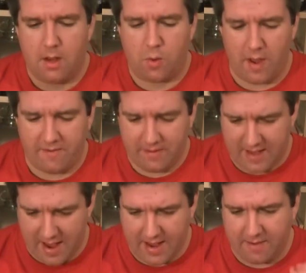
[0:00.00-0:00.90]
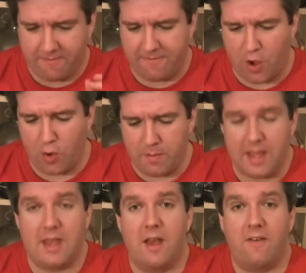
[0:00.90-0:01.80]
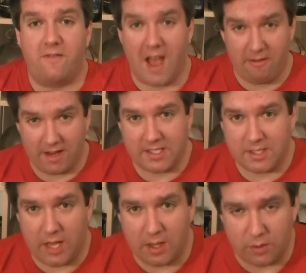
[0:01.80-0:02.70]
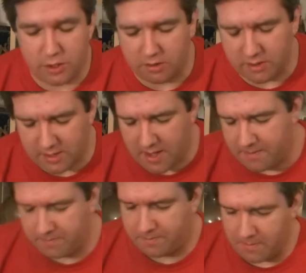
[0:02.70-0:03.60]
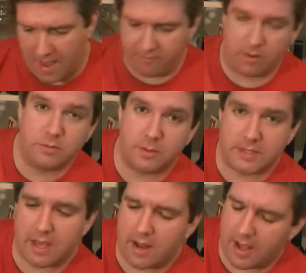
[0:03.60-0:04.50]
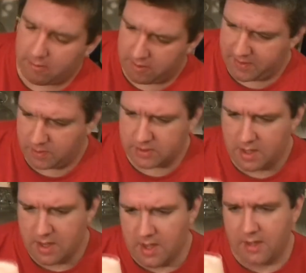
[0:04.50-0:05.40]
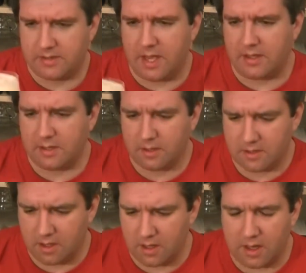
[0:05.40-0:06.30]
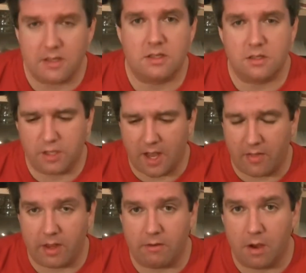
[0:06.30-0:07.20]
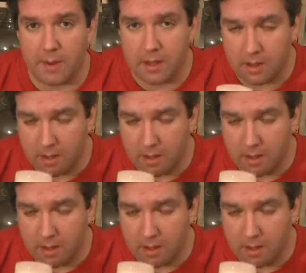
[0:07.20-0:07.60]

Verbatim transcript: Quite tight, foamy. Fire extinguisher, as um, Matt from Sunset L Reviews says. So let's check out the aroma.